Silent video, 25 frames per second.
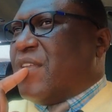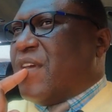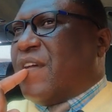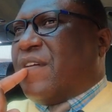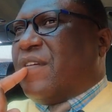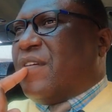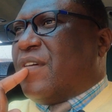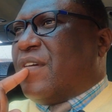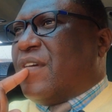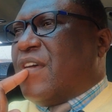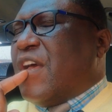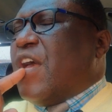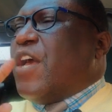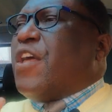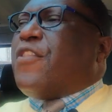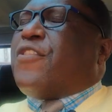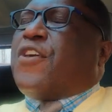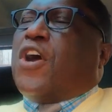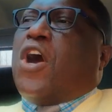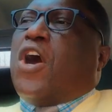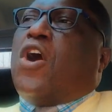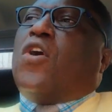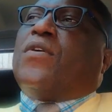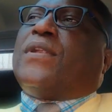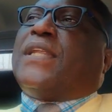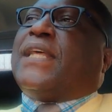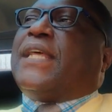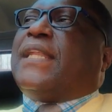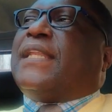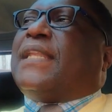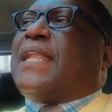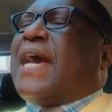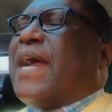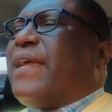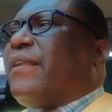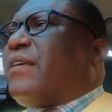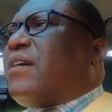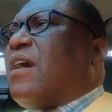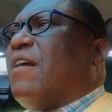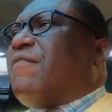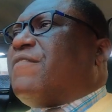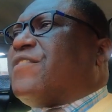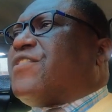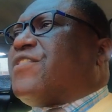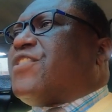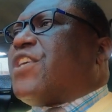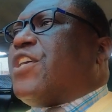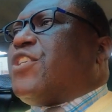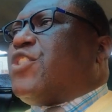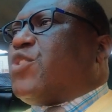No. The only light
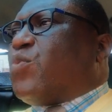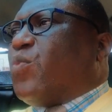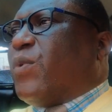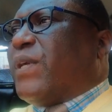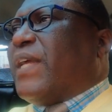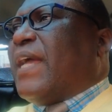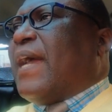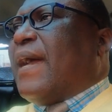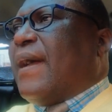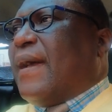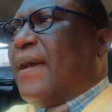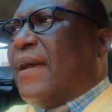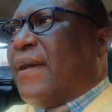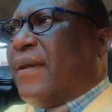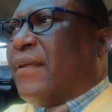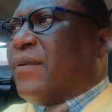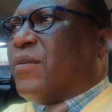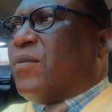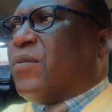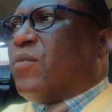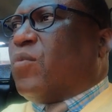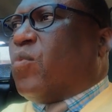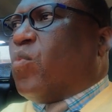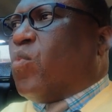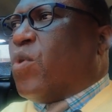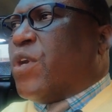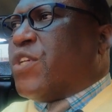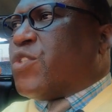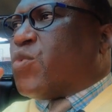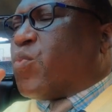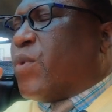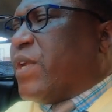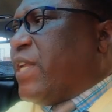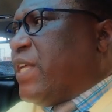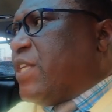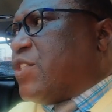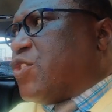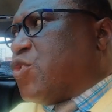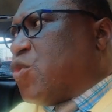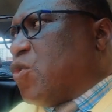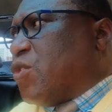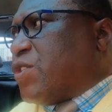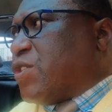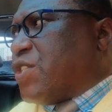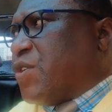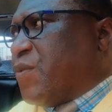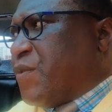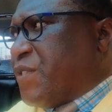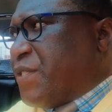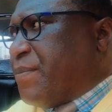conversation we had was when his
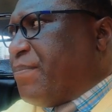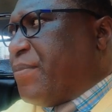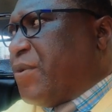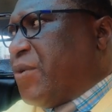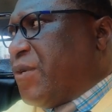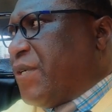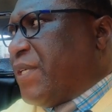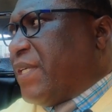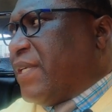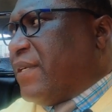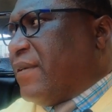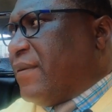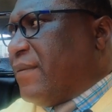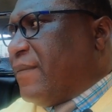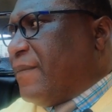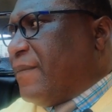daughter was born.